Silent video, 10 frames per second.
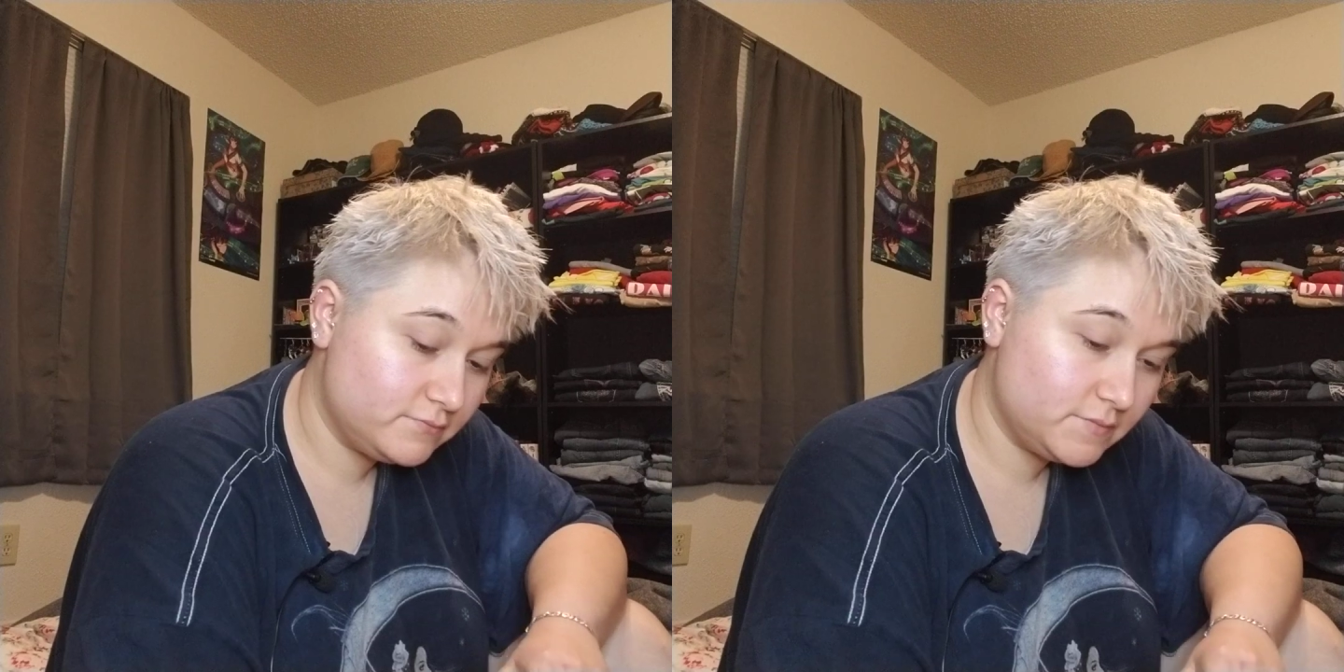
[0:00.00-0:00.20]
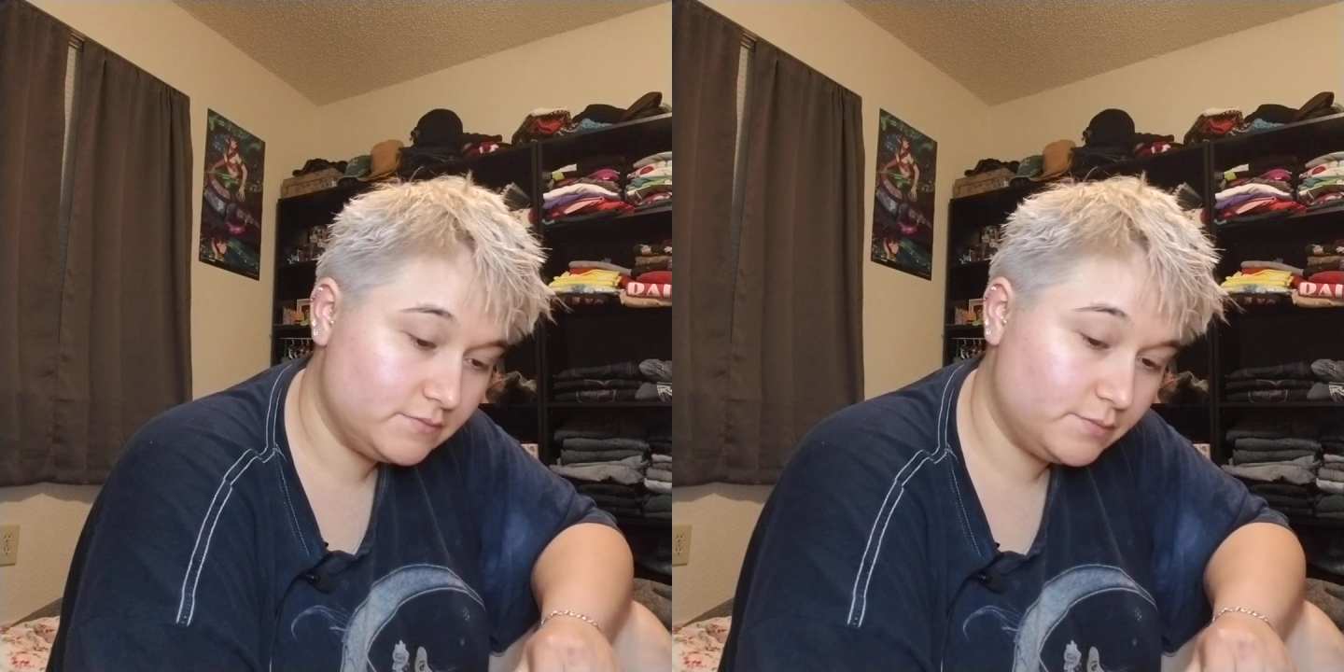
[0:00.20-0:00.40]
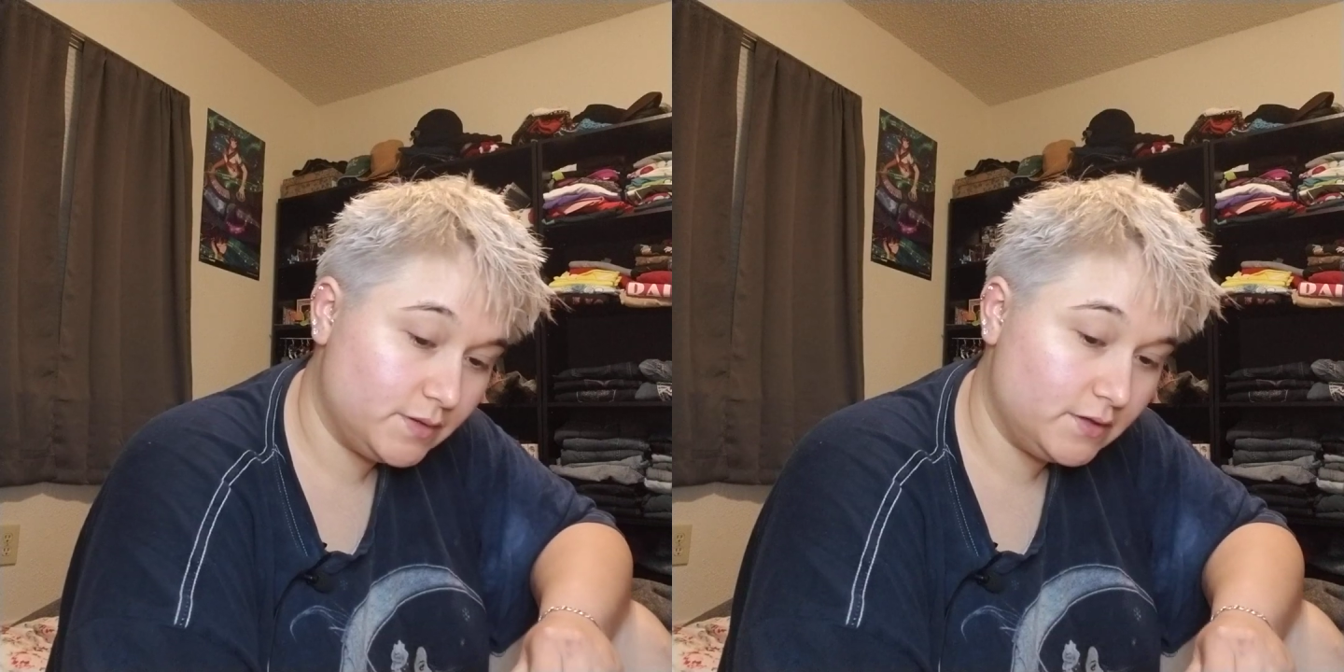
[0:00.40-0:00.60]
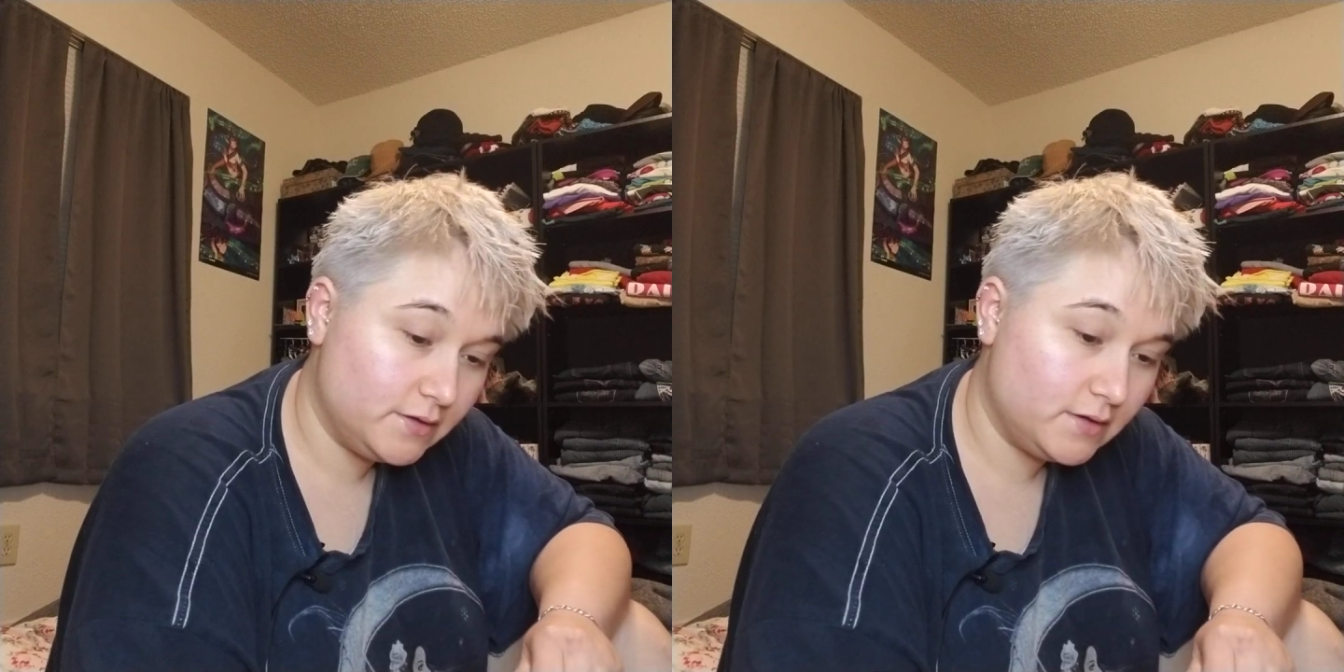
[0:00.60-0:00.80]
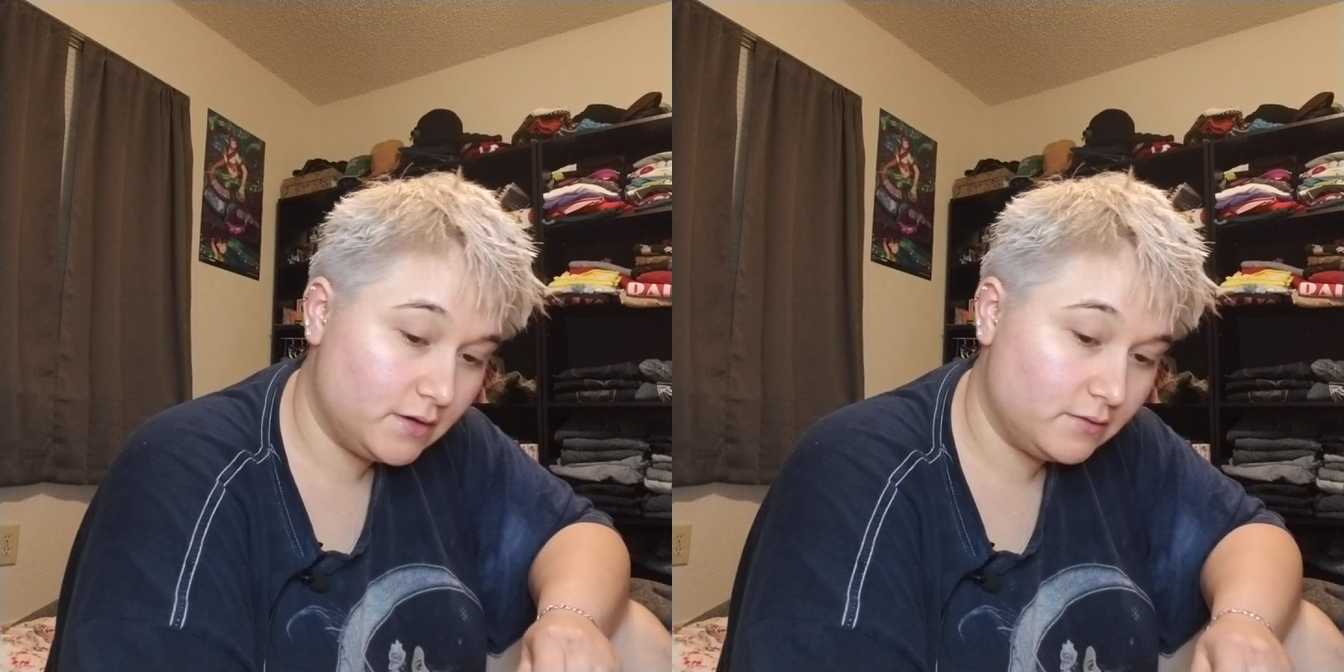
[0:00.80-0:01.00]

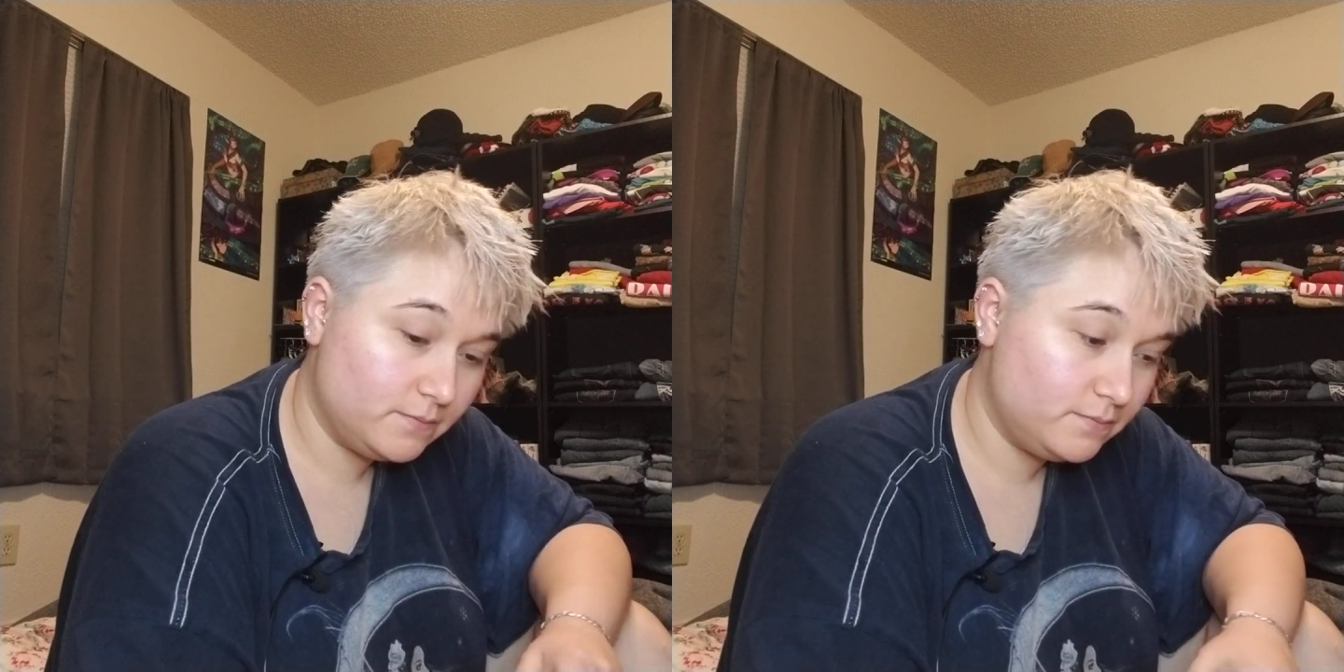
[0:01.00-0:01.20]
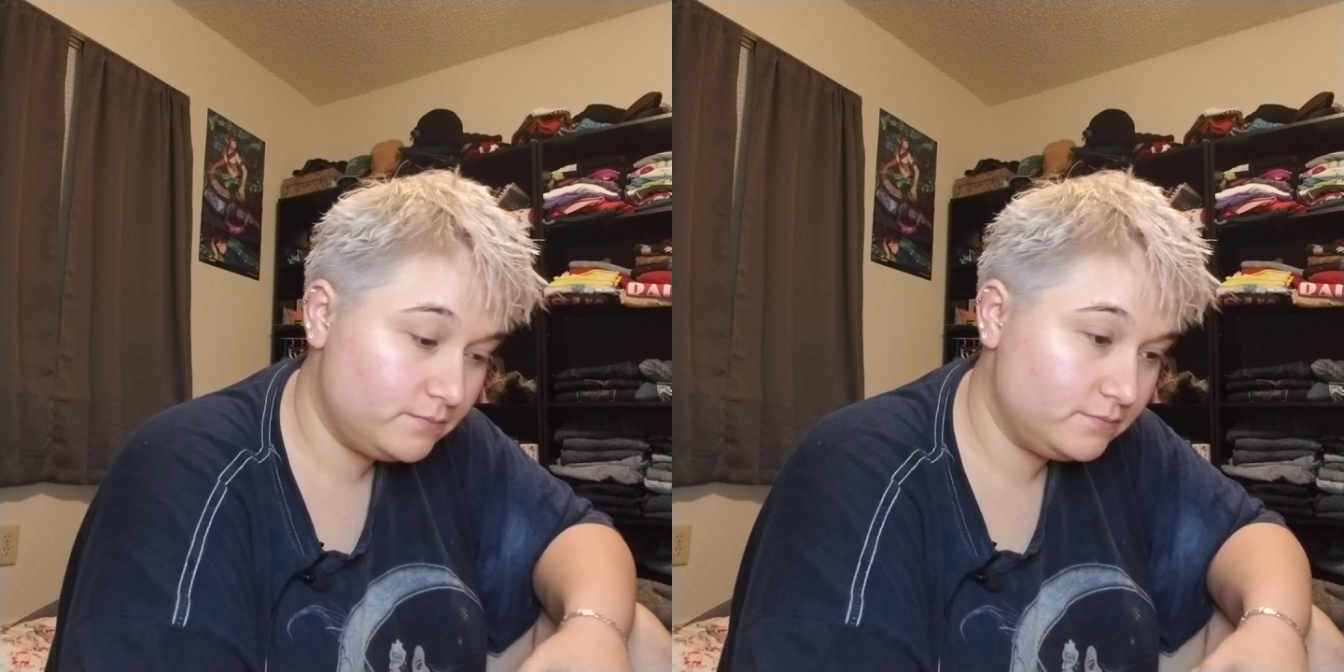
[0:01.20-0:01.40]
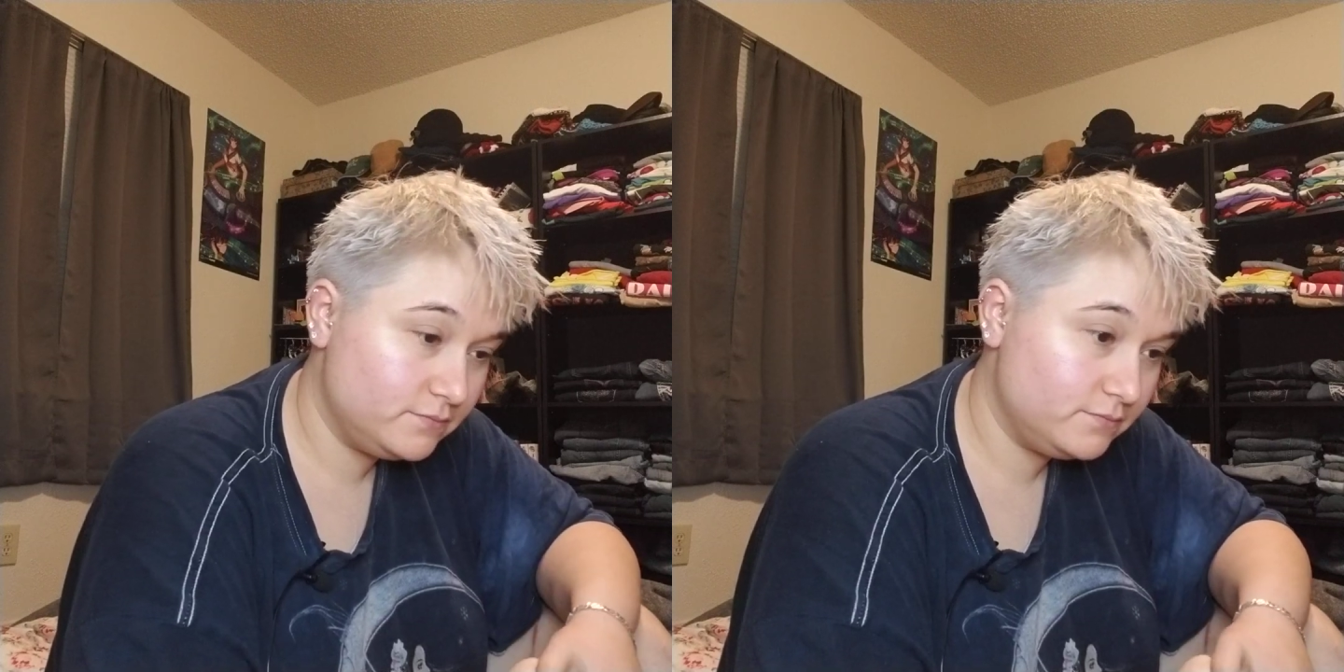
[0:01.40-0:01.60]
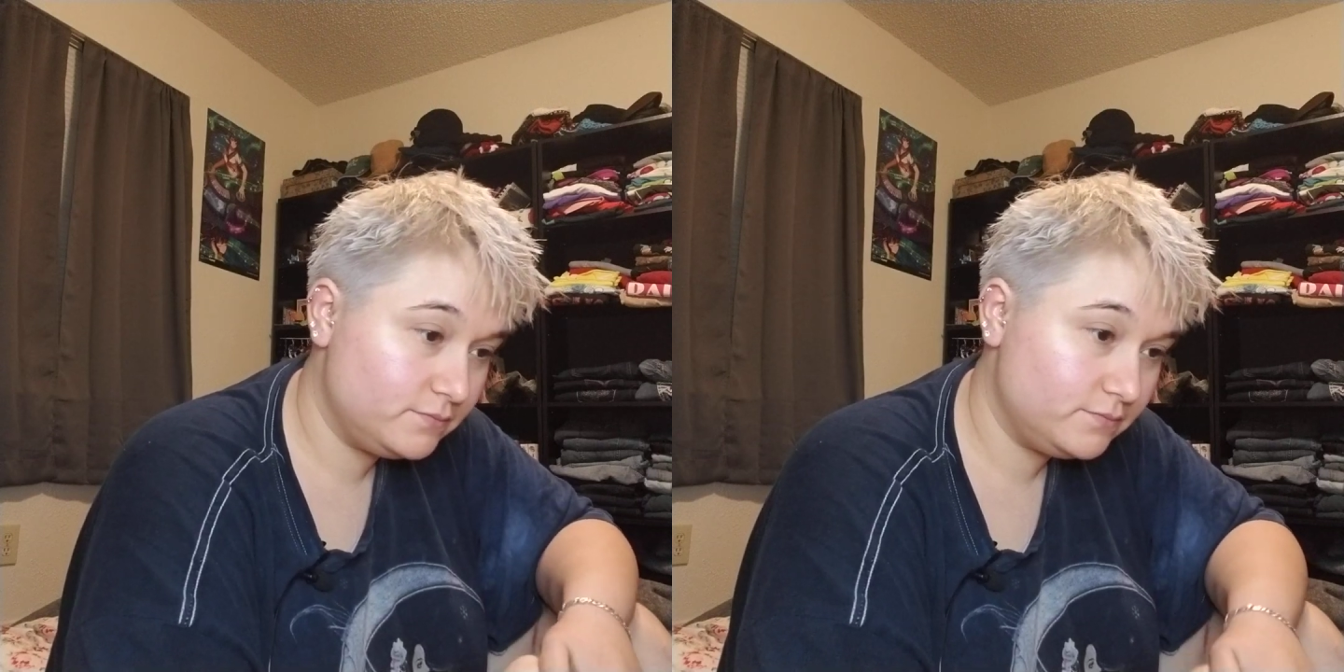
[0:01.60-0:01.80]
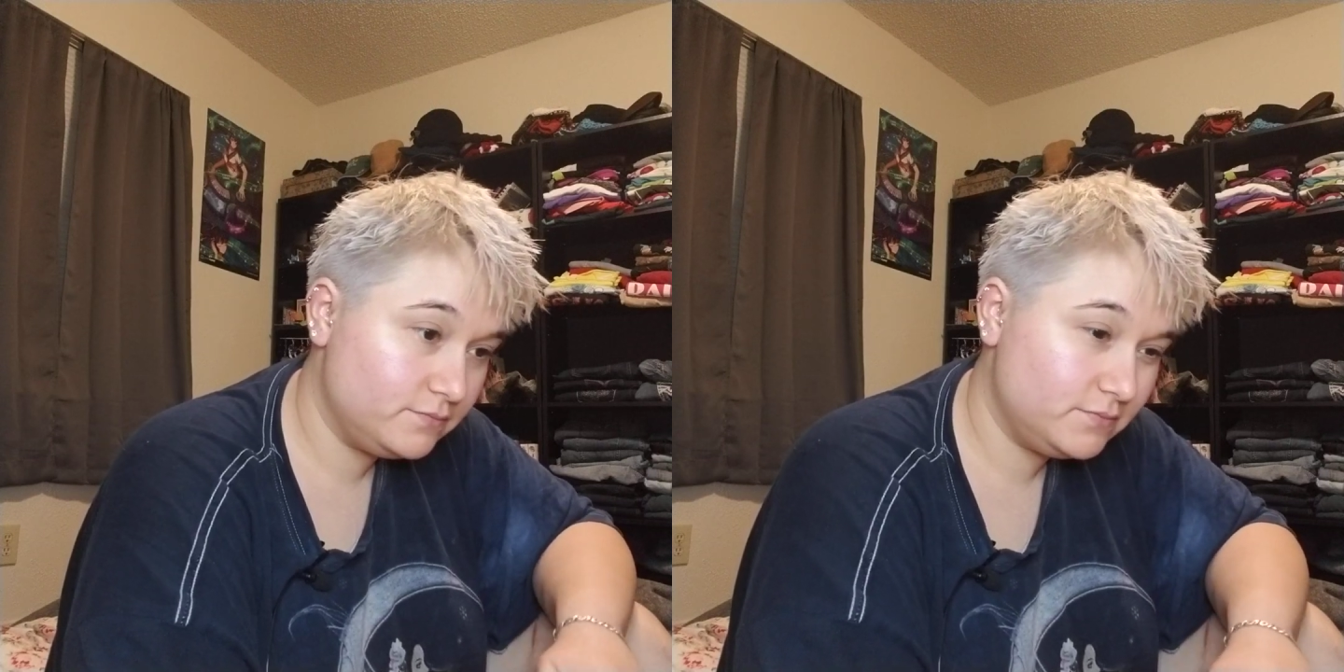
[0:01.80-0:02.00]
but
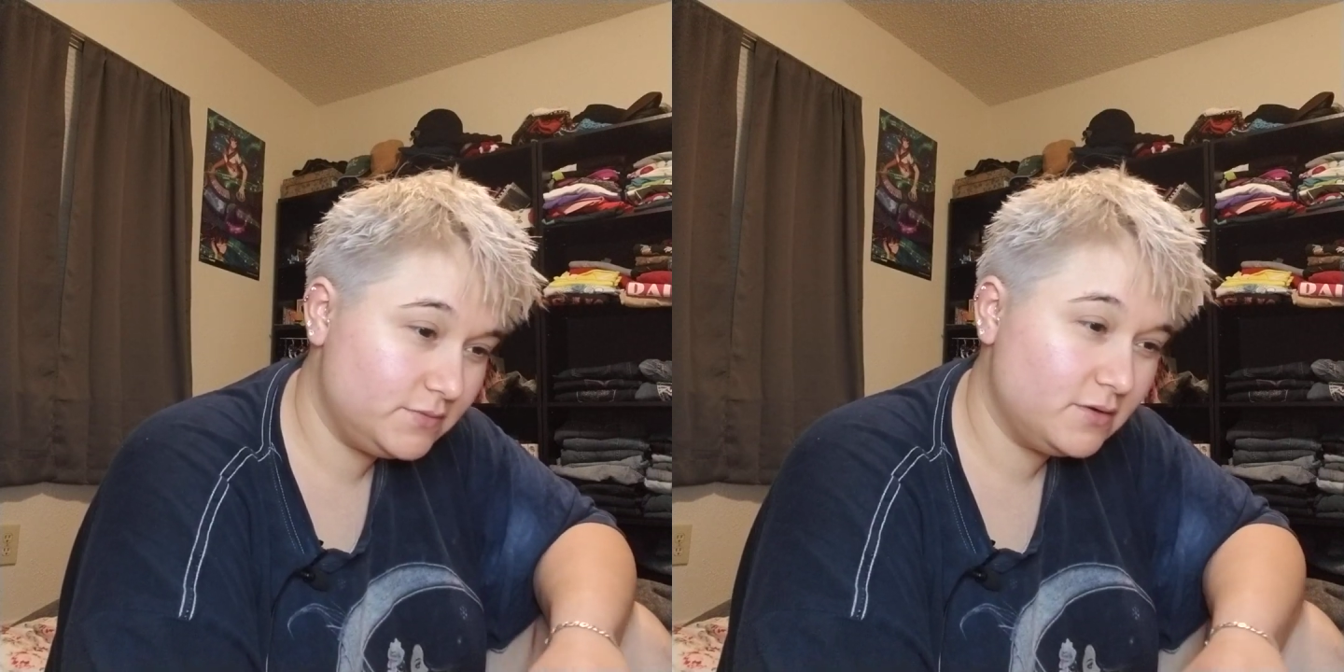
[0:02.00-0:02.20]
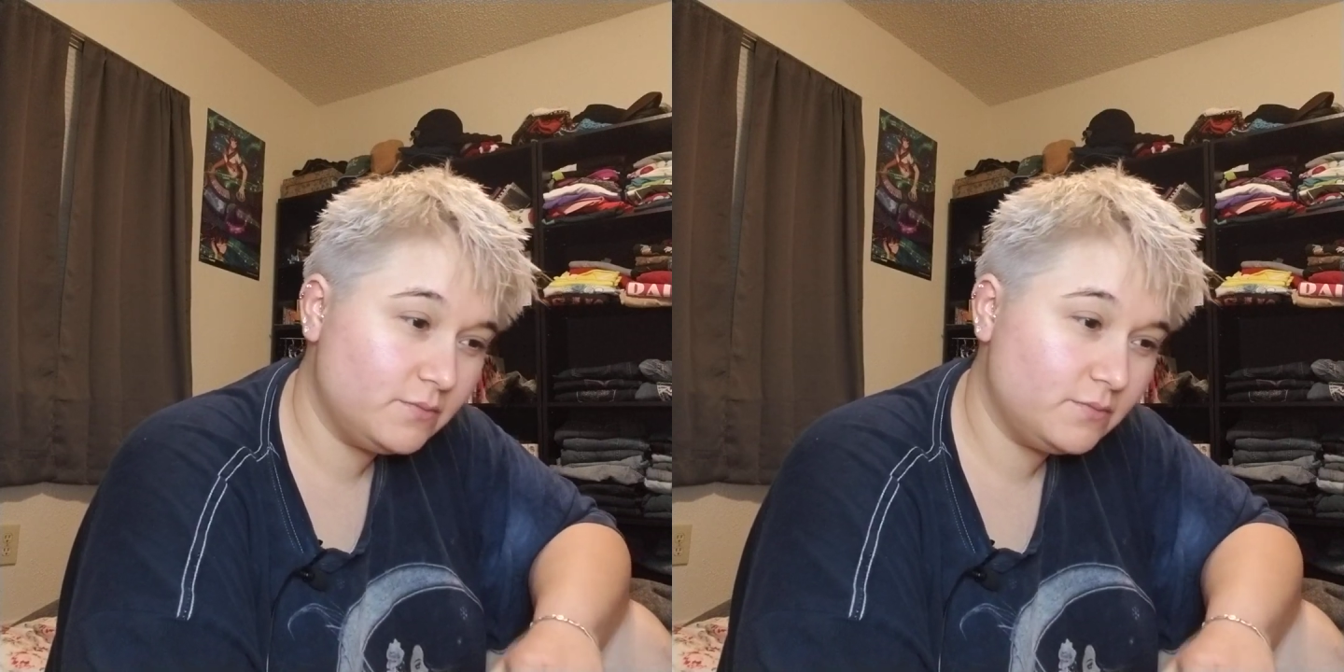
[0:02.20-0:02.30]
don't